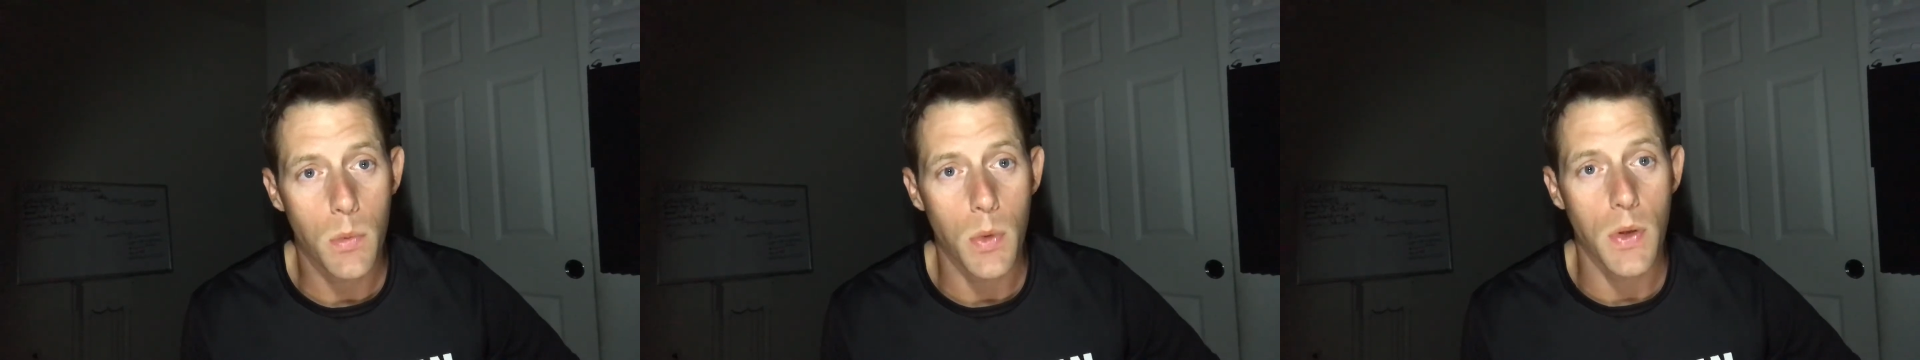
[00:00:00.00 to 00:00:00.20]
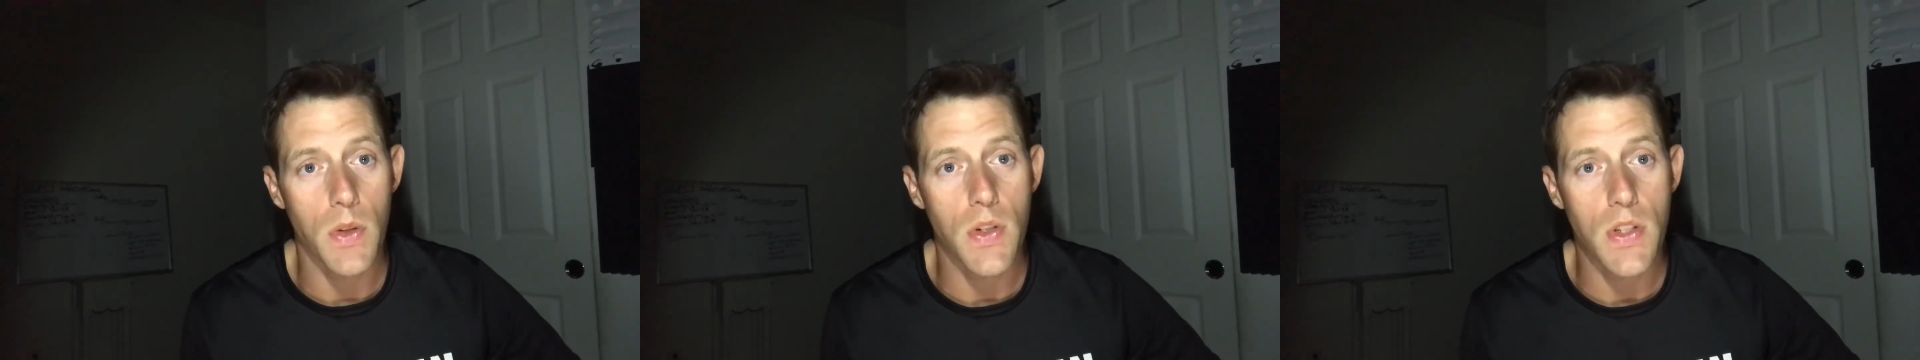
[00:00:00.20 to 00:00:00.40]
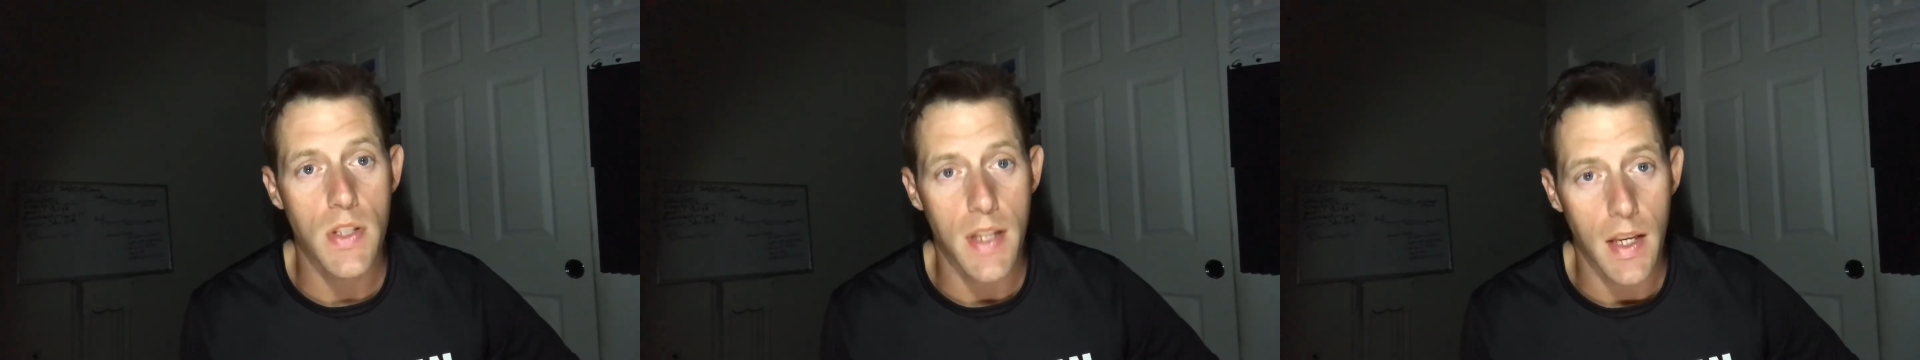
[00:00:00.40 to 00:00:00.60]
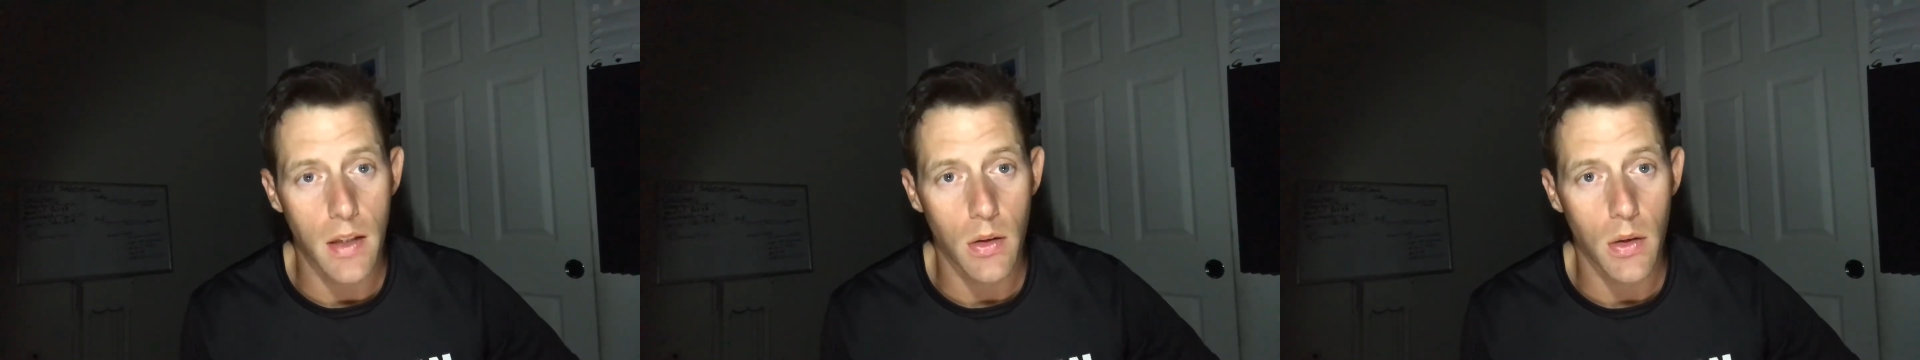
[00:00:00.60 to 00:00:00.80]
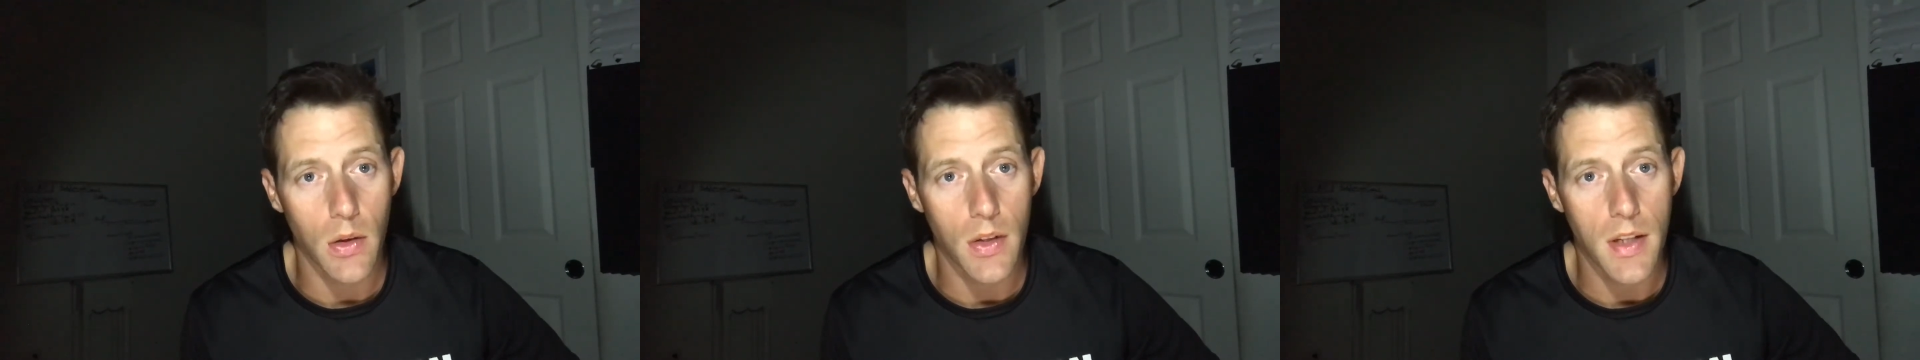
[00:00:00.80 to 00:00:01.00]
For to
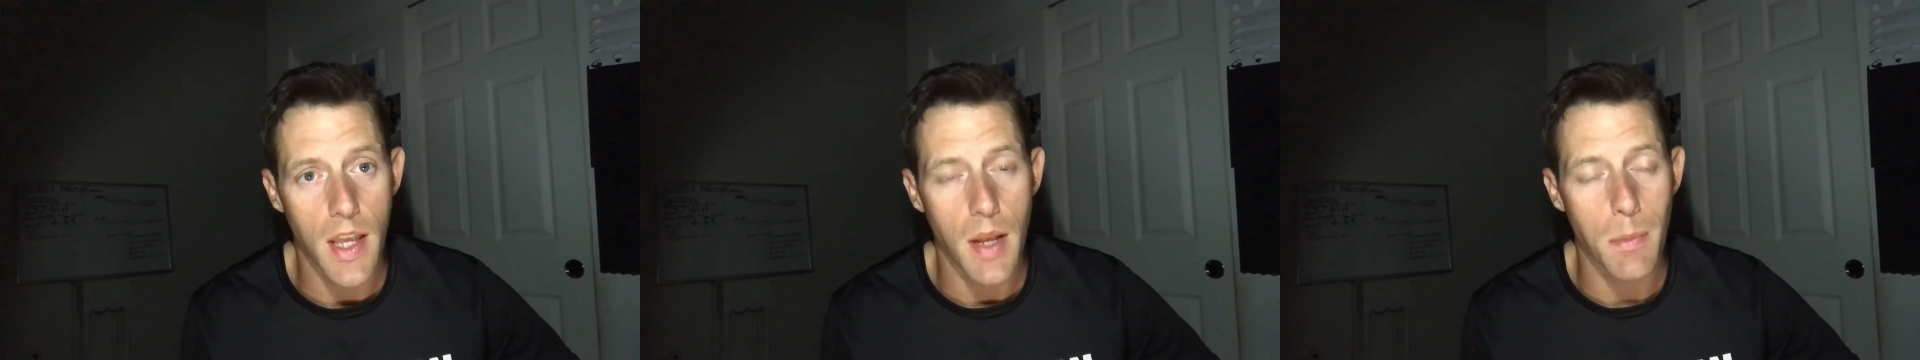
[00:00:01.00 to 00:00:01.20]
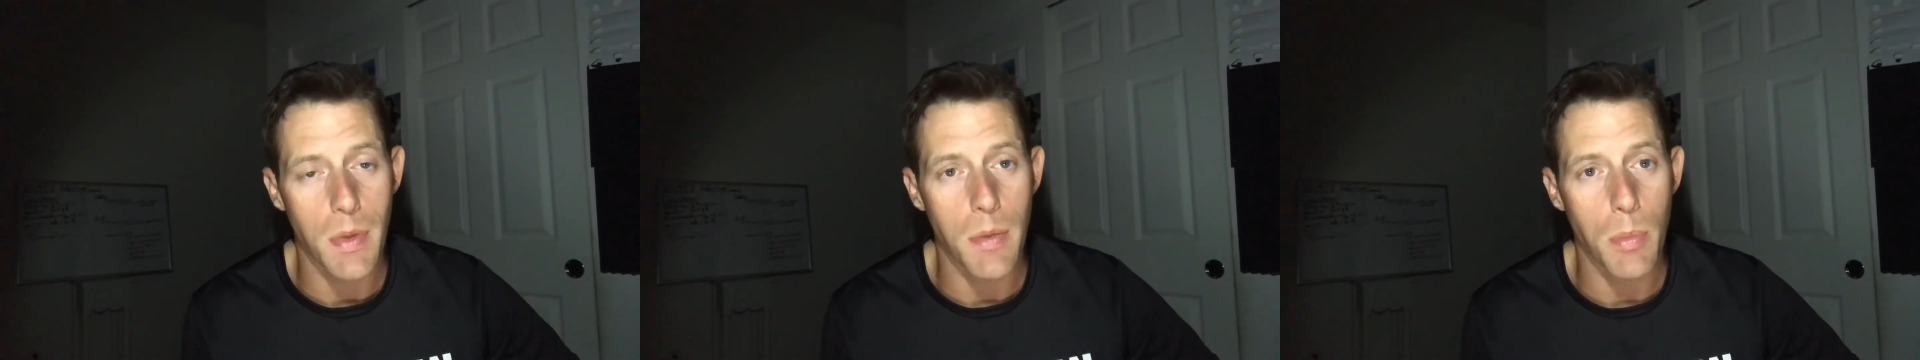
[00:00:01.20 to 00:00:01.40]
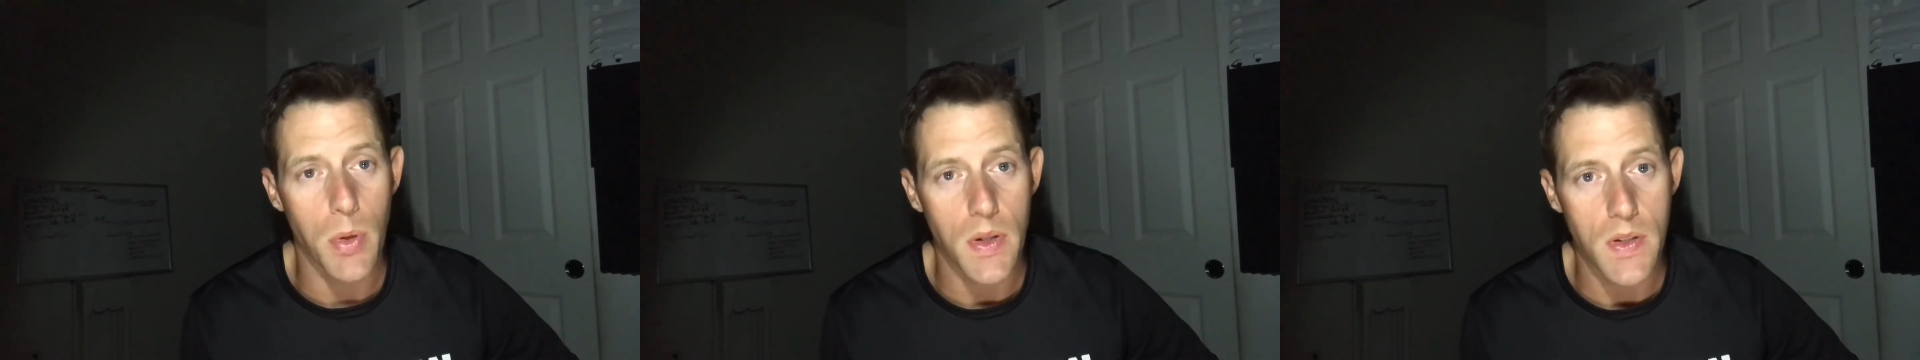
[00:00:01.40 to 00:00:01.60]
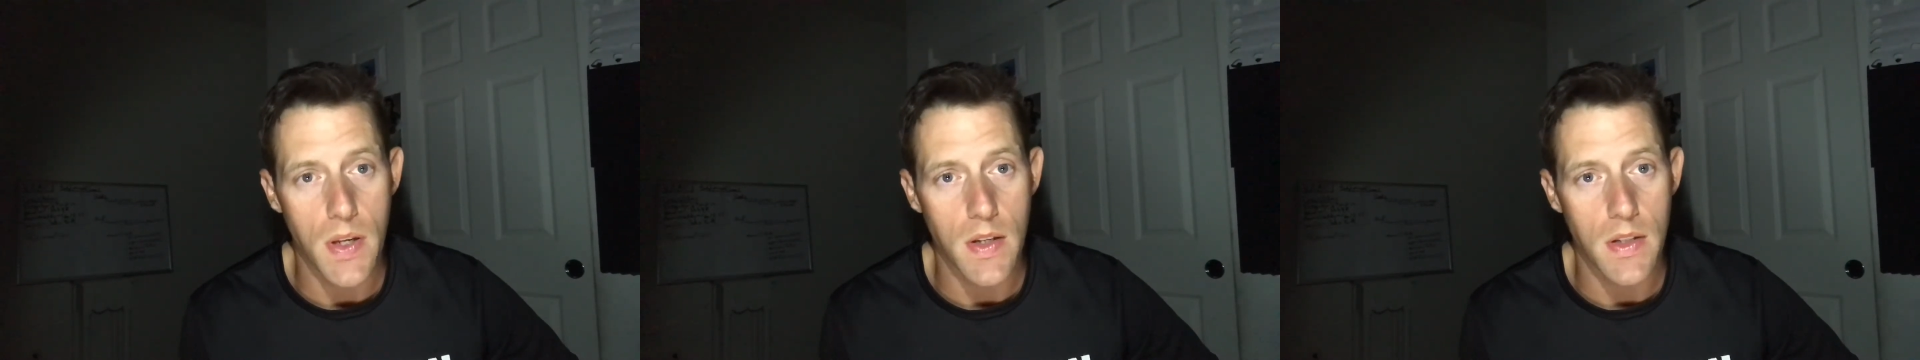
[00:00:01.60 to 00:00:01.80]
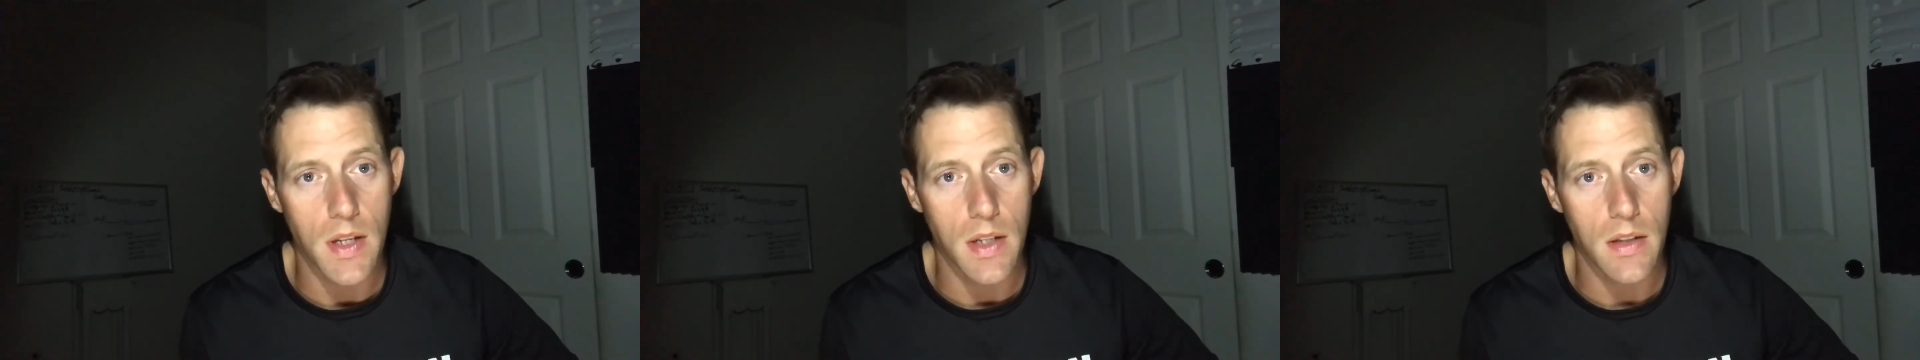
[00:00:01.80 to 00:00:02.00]
staler and be
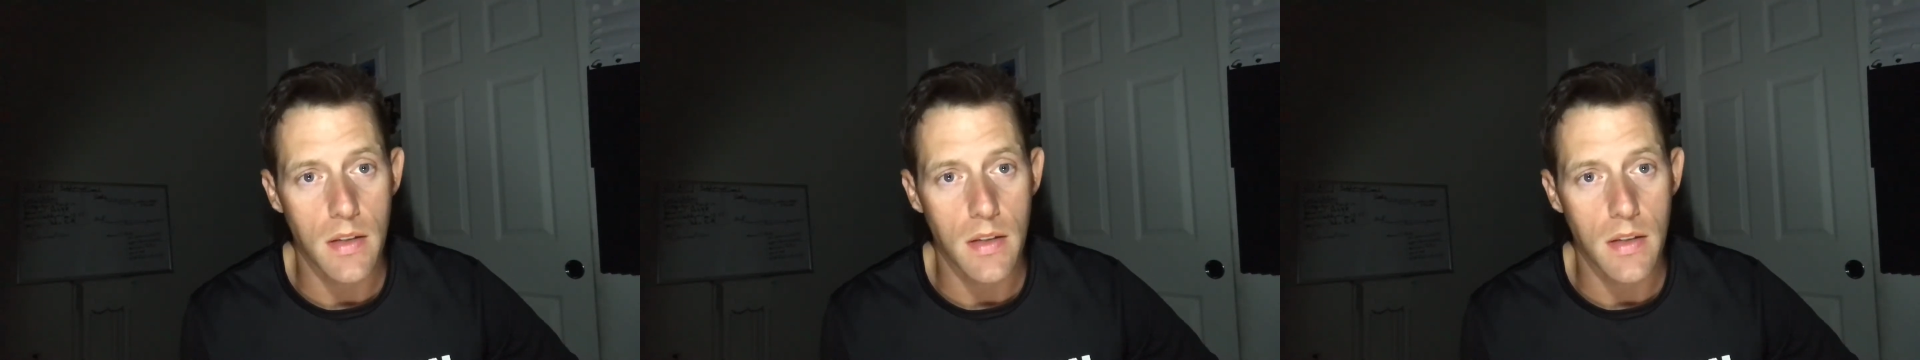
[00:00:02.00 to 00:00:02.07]
persistent,